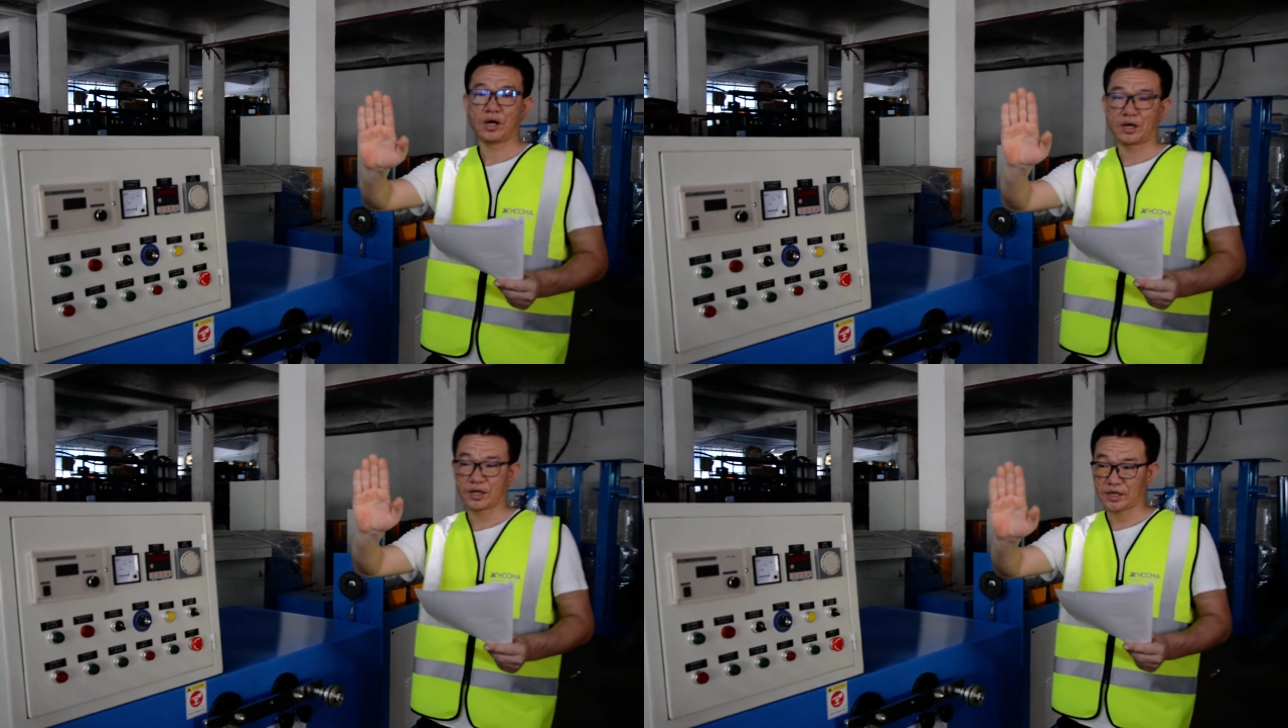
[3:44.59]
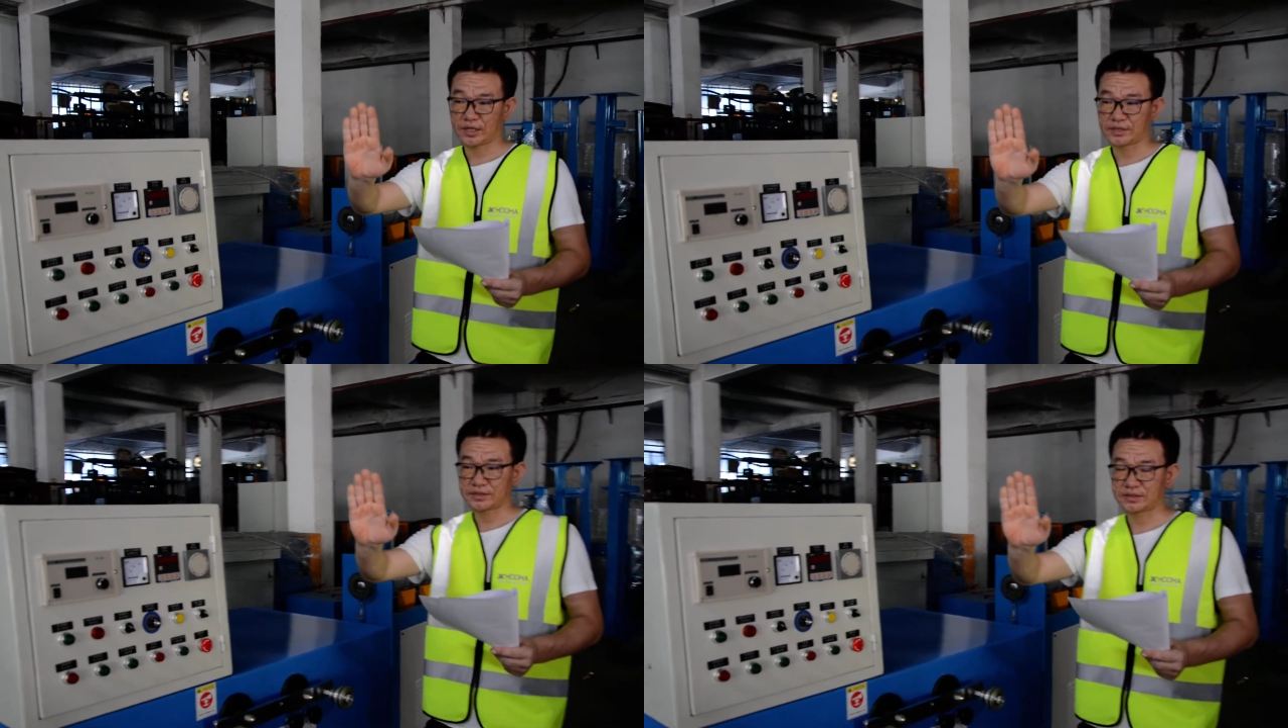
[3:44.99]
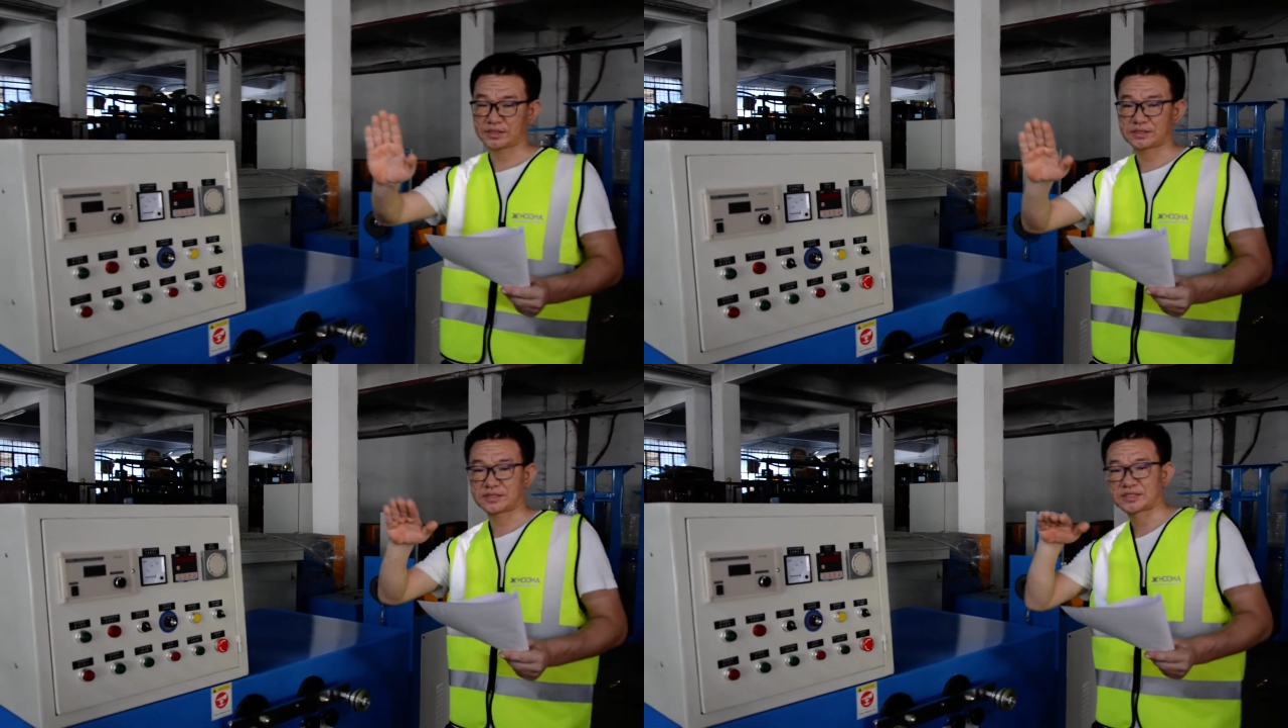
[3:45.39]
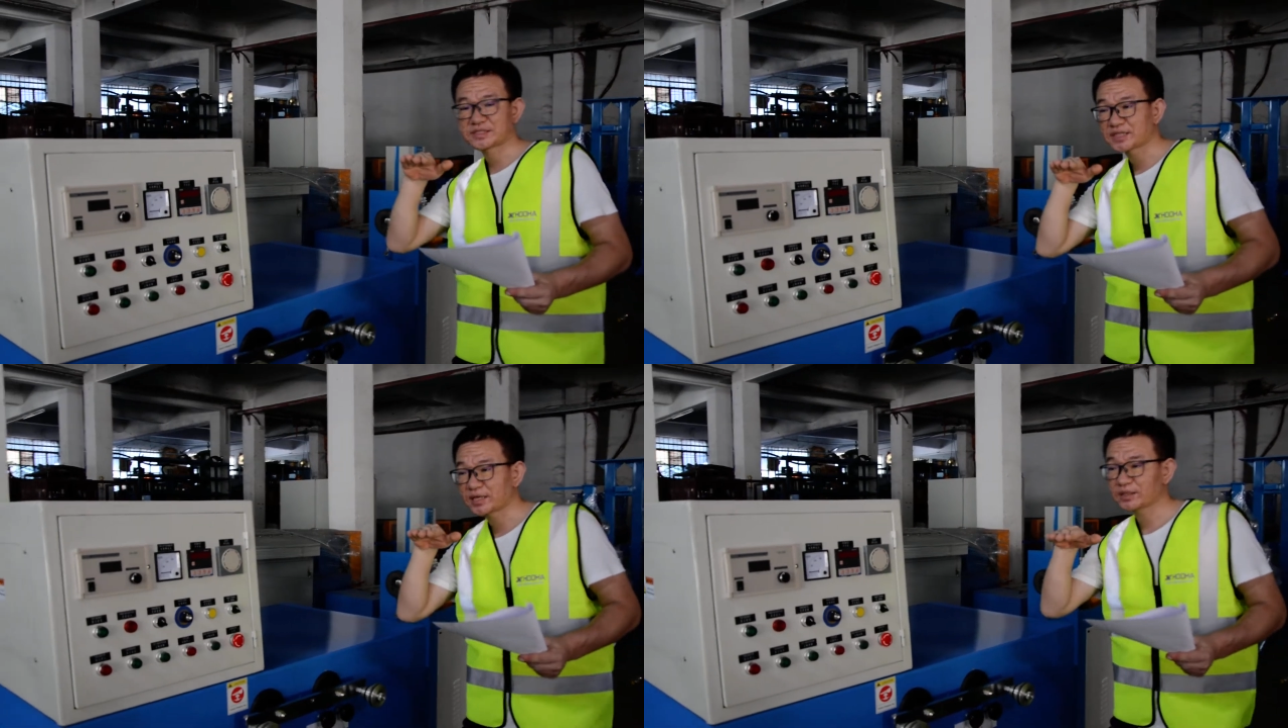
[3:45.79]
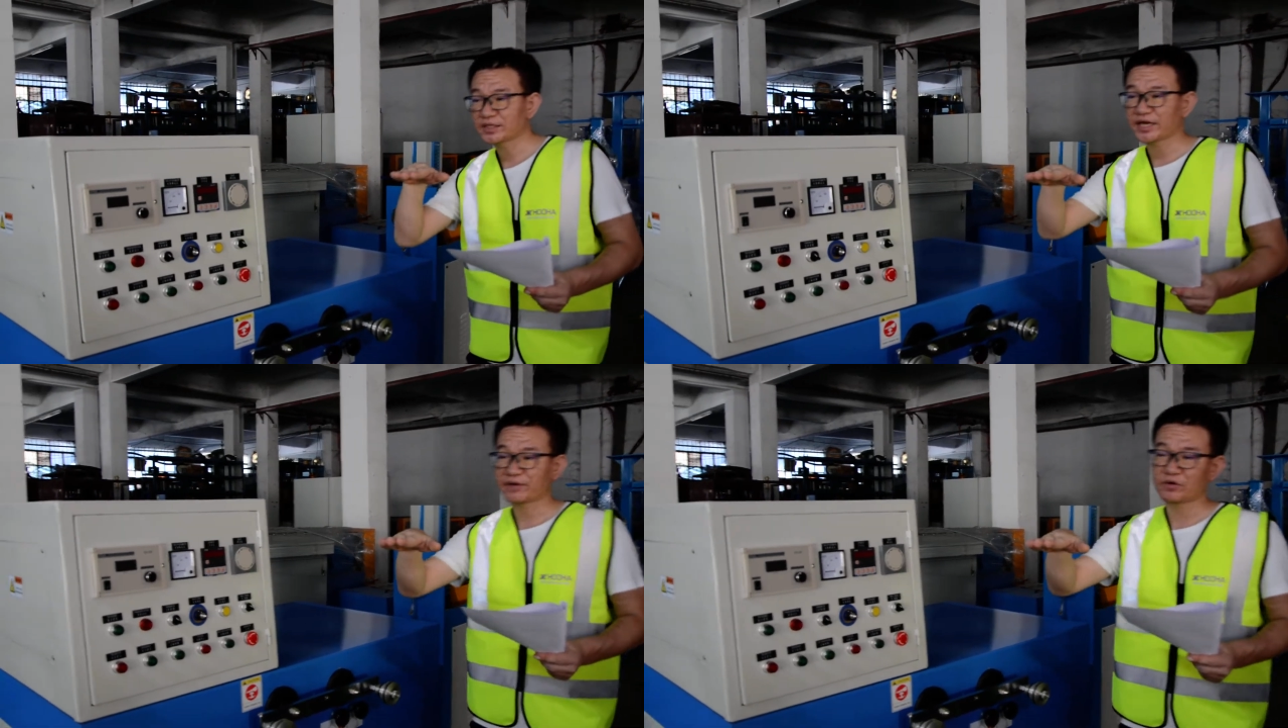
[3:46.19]
line. It's the same
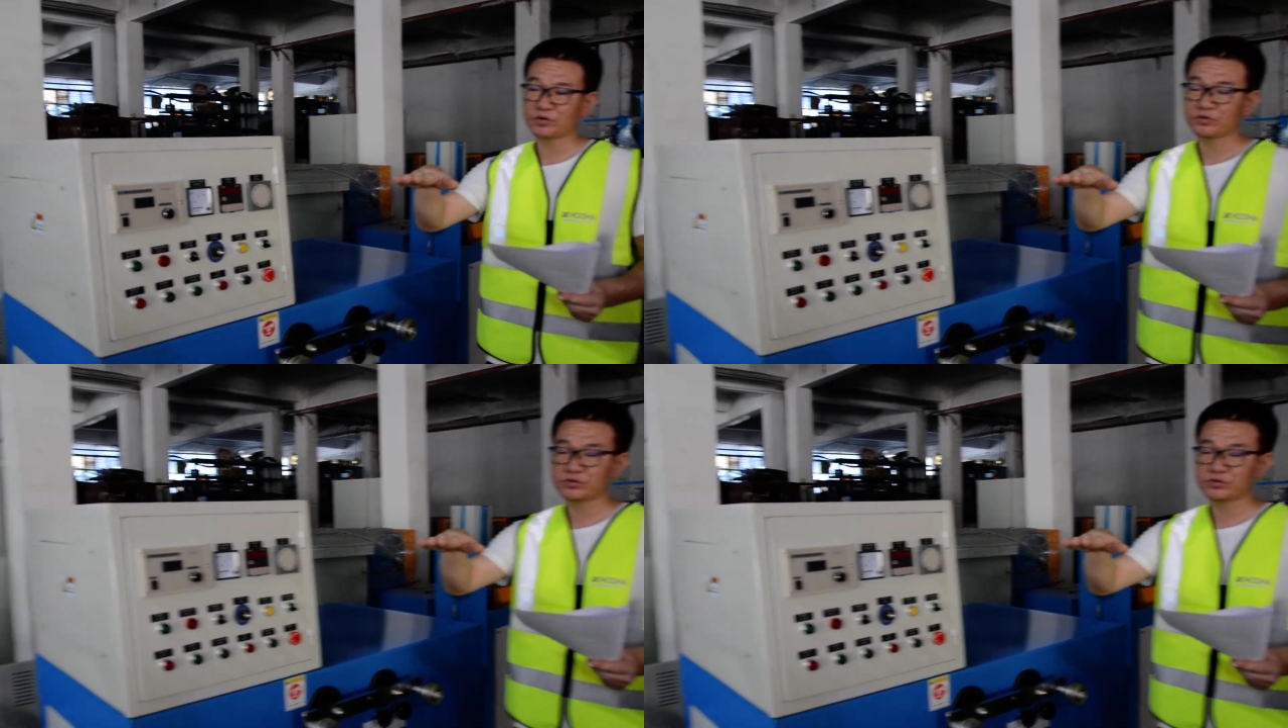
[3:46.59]
level.